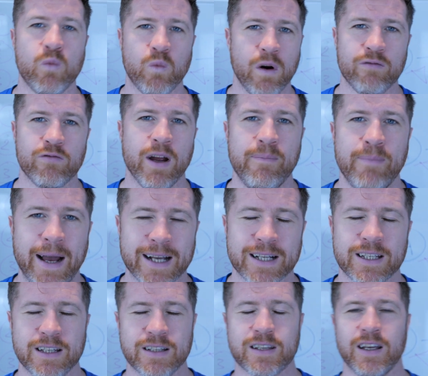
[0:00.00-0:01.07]
1 rep
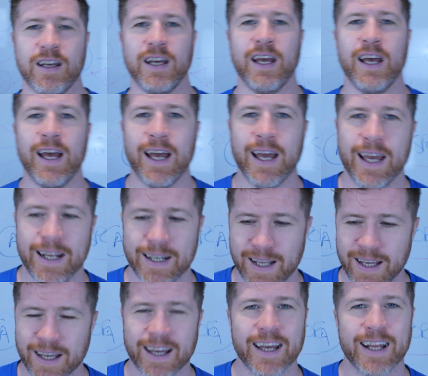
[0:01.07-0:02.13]
maxes in
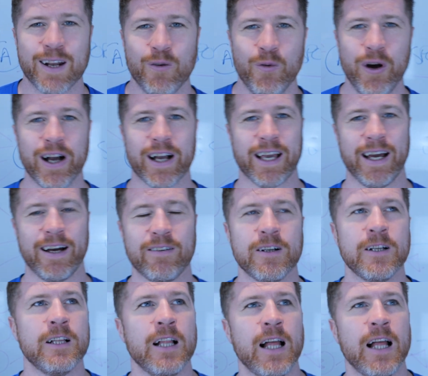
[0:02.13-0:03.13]
a workout,